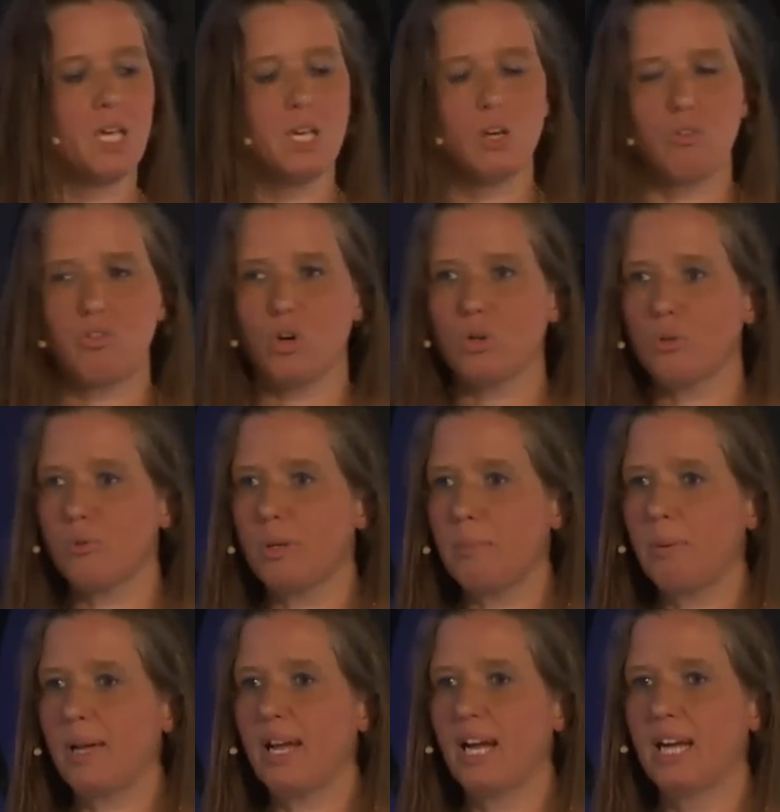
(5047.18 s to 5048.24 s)
Photo
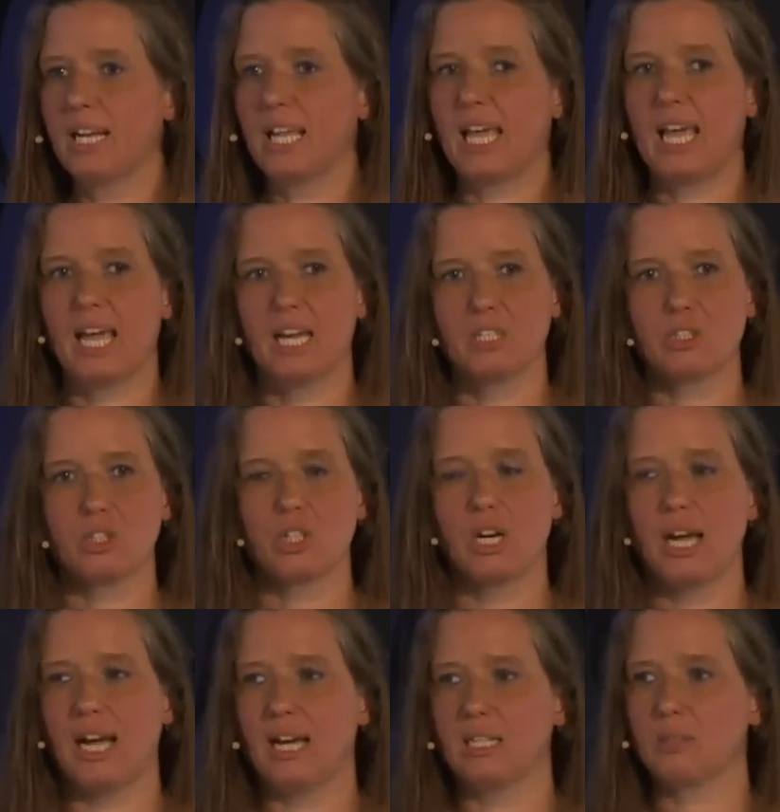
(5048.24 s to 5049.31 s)
repair in cancer
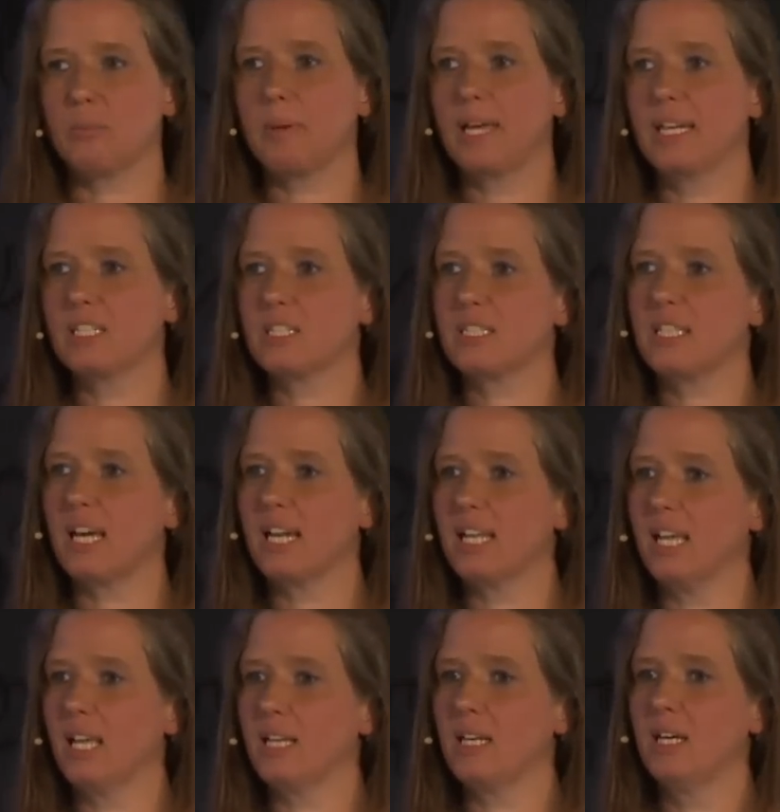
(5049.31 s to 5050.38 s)
has been
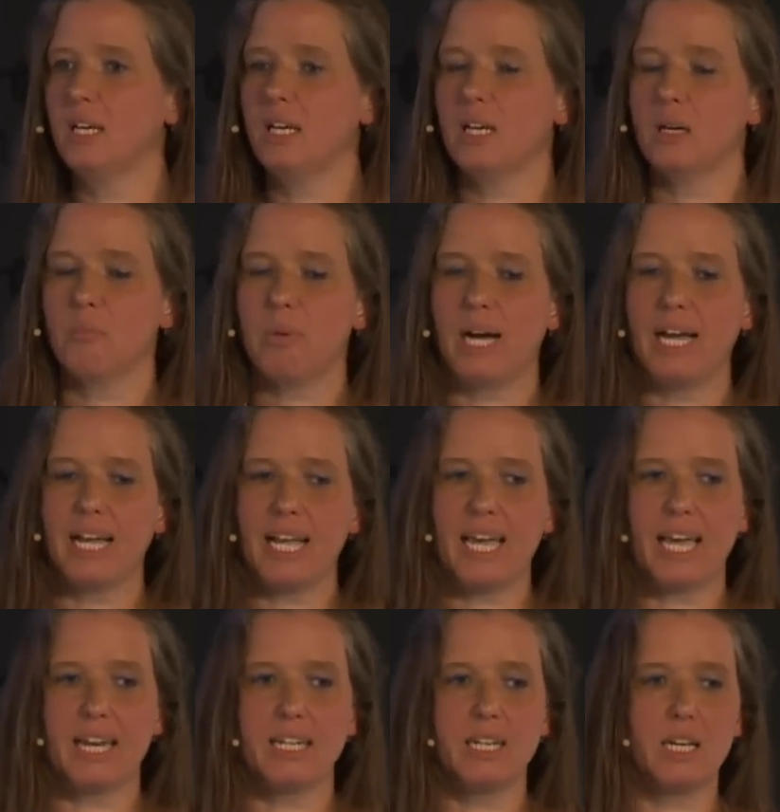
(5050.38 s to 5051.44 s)
studied by,
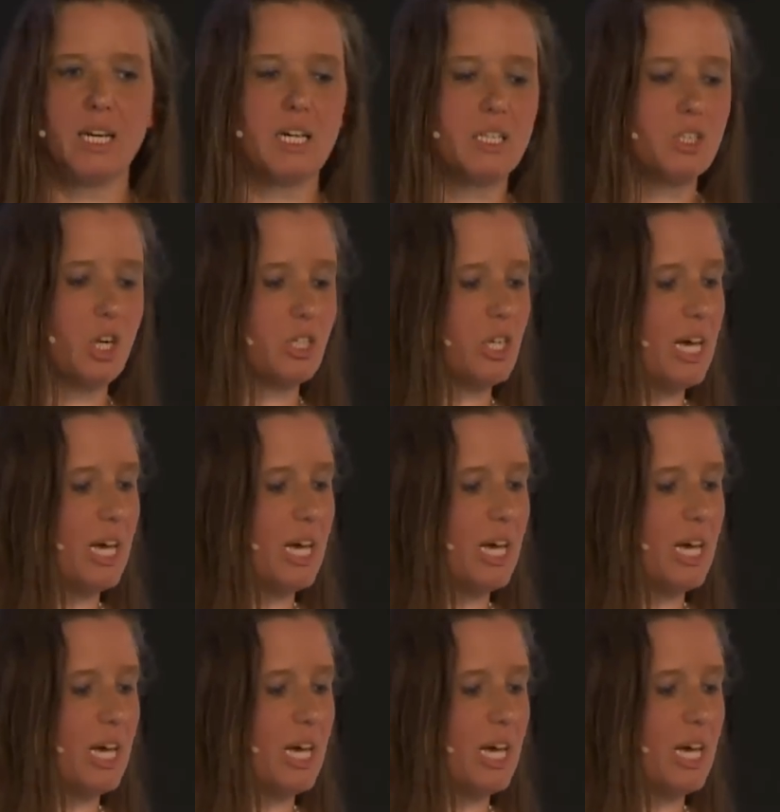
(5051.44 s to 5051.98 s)
again, Dr.